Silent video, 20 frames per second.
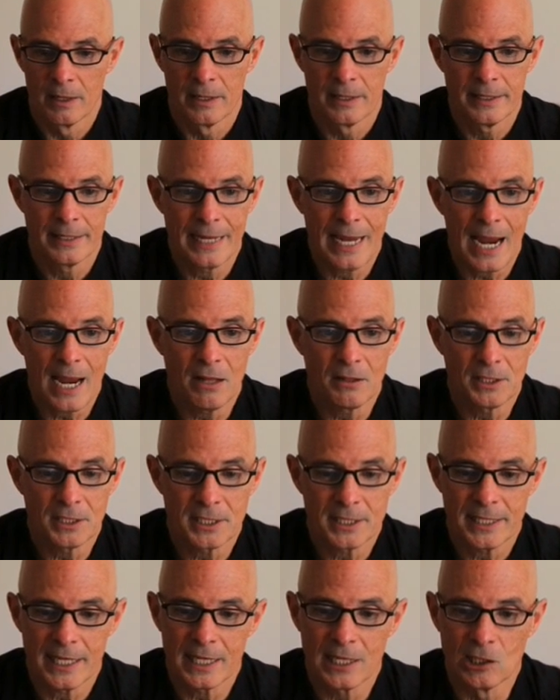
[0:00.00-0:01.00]
Now
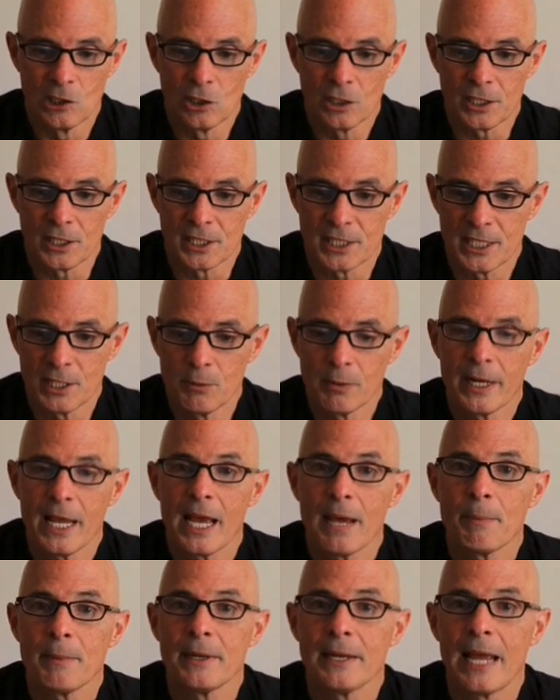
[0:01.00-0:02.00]
let's take a look and see what
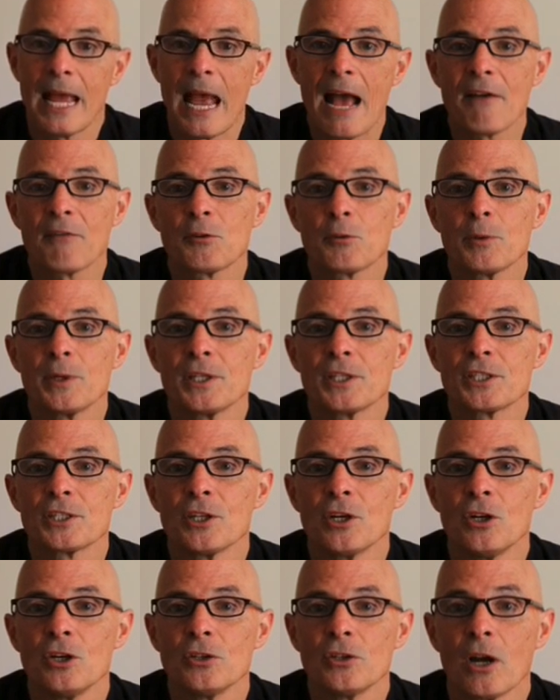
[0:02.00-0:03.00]
happened after we
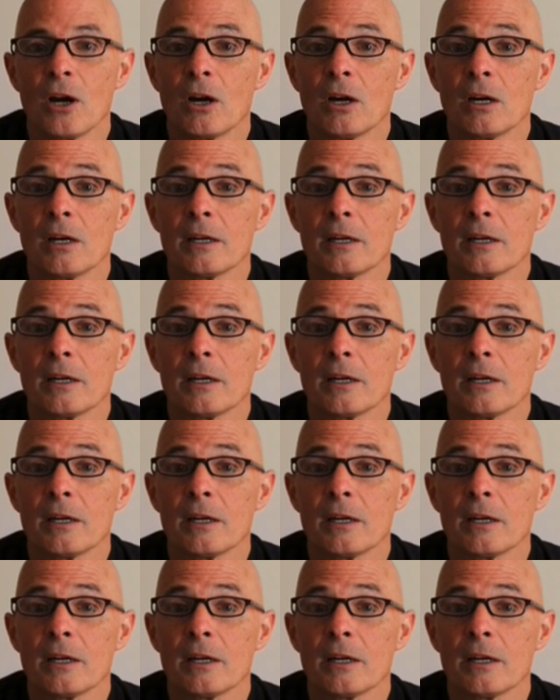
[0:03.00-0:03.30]
installed our